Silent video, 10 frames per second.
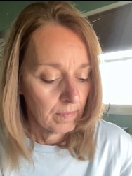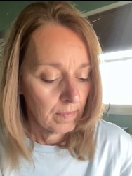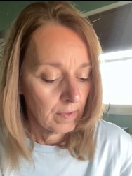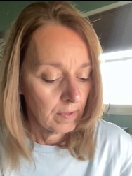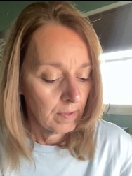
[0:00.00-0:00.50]

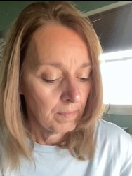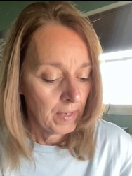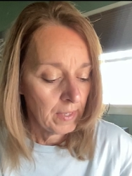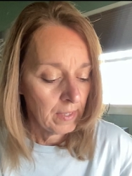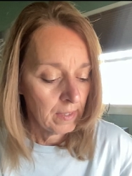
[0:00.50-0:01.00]
Uh,
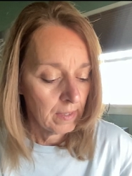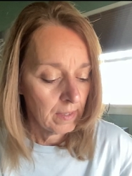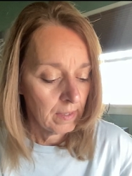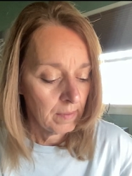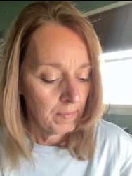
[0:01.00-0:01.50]
many.
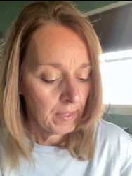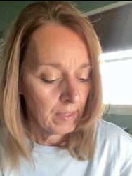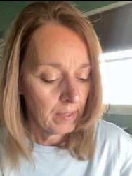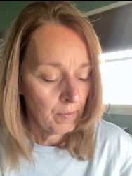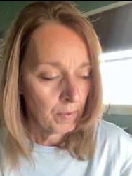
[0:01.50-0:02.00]
And I mean, I
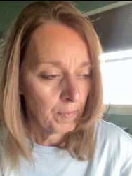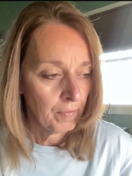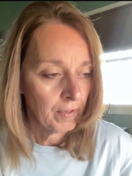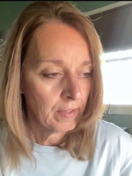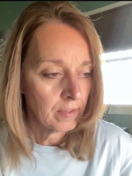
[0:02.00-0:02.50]
know we're
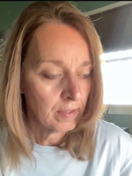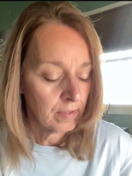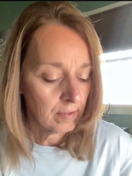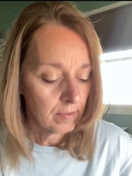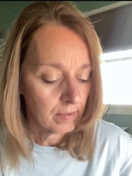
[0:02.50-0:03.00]
moving into
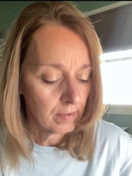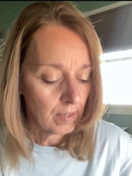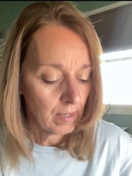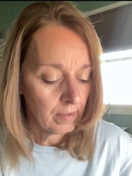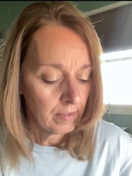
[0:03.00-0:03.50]

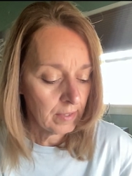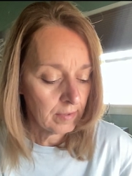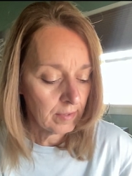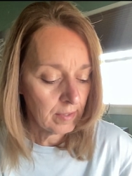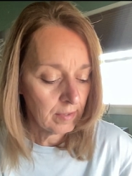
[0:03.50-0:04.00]
holiday
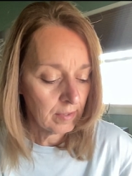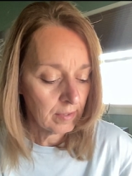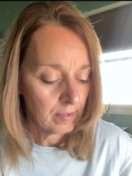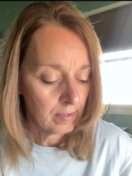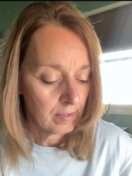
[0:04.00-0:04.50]
season.